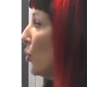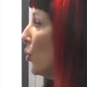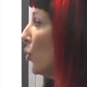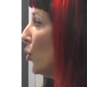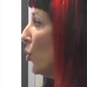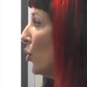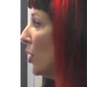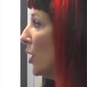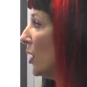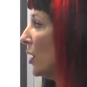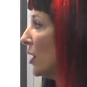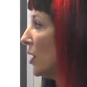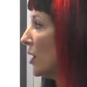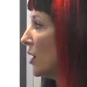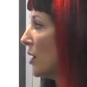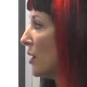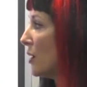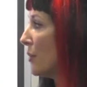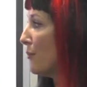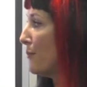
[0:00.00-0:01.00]
or
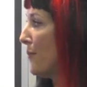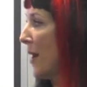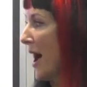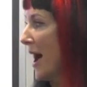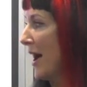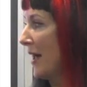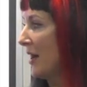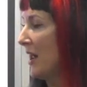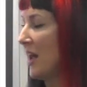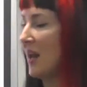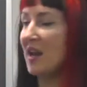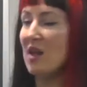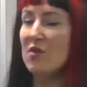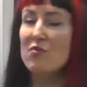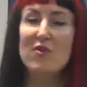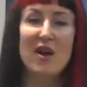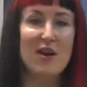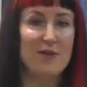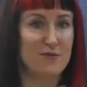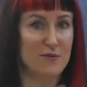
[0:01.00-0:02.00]
ban any
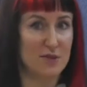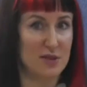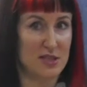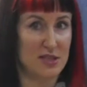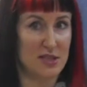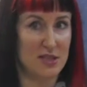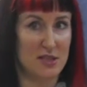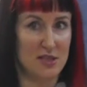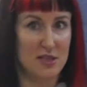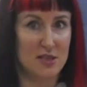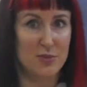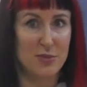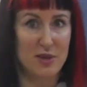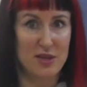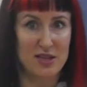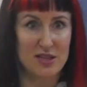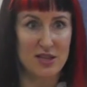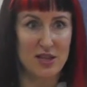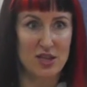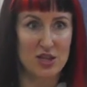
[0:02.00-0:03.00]
references to
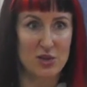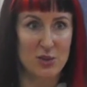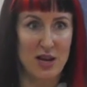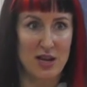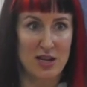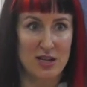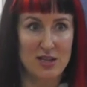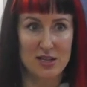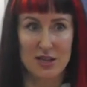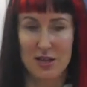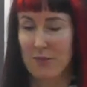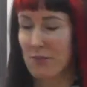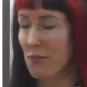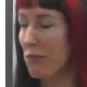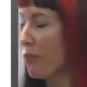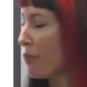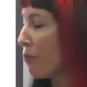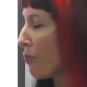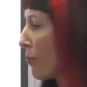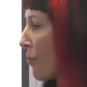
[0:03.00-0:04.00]
bisexuality.
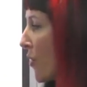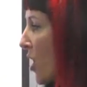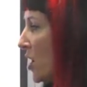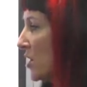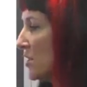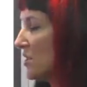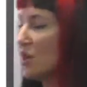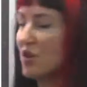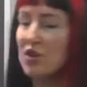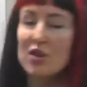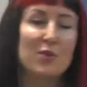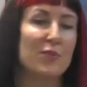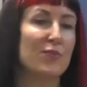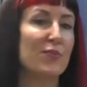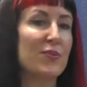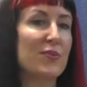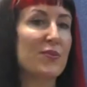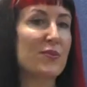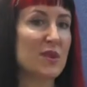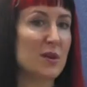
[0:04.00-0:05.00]
So the
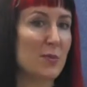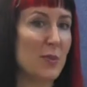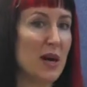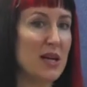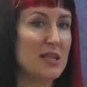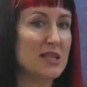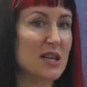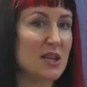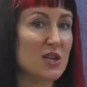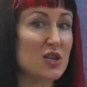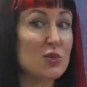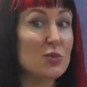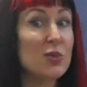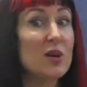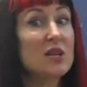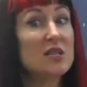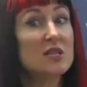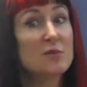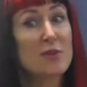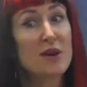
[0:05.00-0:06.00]
bisexual
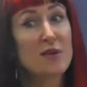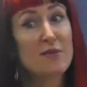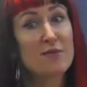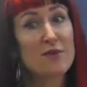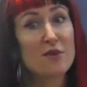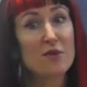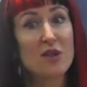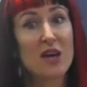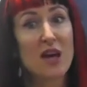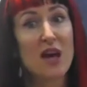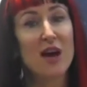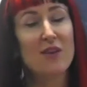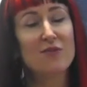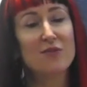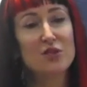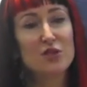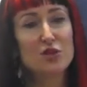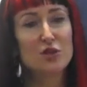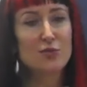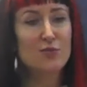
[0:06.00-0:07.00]
person may feel they have
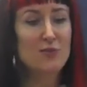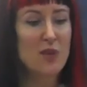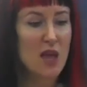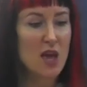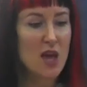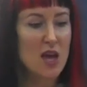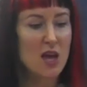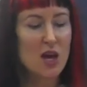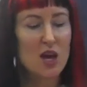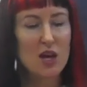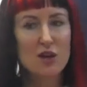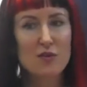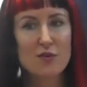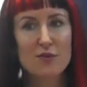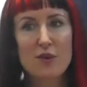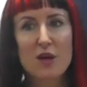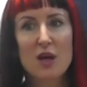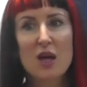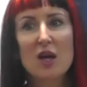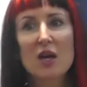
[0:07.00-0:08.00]
to
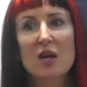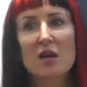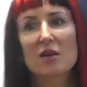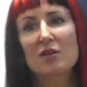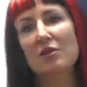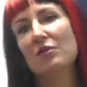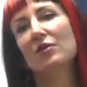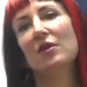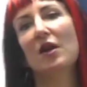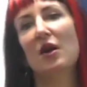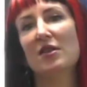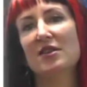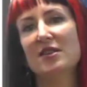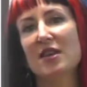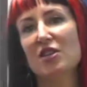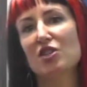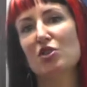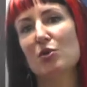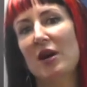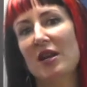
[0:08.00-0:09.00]
their
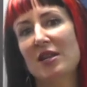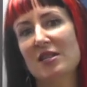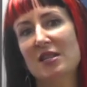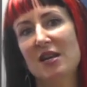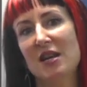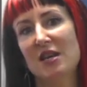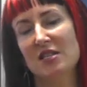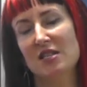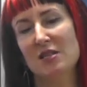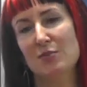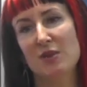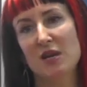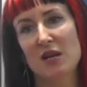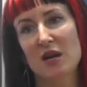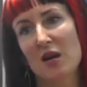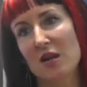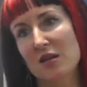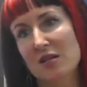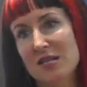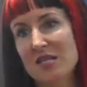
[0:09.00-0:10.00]
sexuality has to be
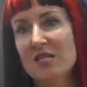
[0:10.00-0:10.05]
kind of